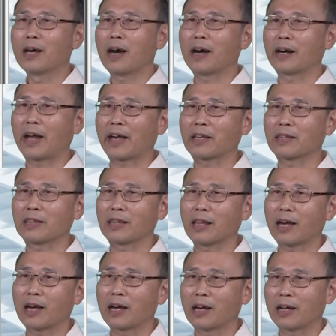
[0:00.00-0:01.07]
Unlike
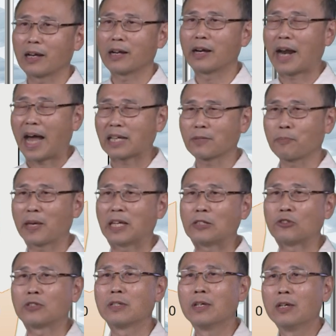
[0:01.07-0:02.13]
last
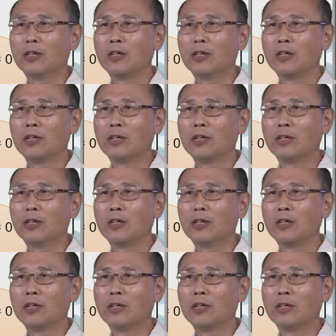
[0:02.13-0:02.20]
page,